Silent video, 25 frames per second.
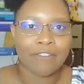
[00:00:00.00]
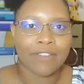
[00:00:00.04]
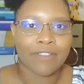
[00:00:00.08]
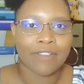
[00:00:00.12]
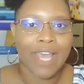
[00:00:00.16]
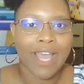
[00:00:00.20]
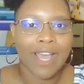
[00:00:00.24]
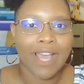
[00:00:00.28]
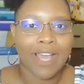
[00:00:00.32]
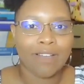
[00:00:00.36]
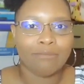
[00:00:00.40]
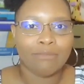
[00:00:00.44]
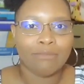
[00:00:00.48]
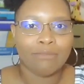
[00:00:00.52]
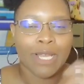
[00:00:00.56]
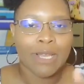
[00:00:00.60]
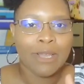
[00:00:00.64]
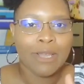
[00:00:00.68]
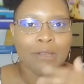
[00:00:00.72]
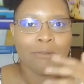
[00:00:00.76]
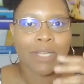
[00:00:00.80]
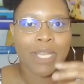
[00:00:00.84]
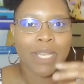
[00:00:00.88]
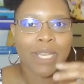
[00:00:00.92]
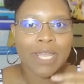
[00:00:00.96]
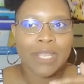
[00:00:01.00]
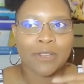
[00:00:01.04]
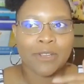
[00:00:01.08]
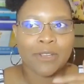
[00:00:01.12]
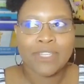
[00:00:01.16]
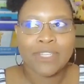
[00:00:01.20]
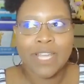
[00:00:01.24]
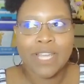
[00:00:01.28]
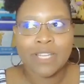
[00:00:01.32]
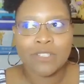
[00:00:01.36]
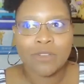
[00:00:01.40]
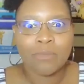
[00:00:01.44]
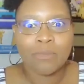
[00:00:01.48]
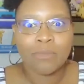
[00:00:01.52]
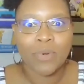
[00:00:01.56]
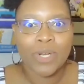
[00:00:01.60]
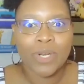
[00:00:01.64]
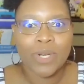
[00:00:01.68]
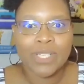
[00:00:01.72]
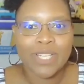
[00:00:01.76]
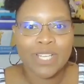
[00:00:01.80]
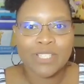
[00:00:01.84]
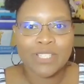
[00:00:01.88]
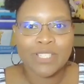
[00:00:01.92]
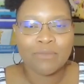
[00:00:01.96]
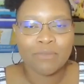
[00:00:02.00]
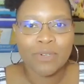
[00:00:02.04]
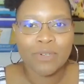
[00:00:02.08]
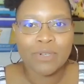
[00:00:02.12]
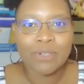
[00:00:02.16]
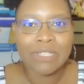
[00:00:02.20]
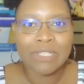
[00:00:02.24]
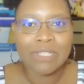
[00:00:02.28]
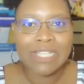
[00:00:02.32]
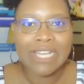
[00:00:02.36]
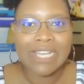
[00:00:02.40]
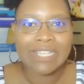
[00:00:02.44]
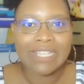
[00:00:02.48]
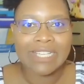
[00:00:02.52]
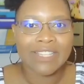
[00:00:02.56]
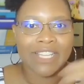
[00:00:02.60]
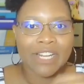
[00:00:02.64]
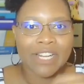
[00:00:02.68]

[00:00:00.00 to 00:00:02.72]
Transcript: for them. But like your dental board doesn't rule it.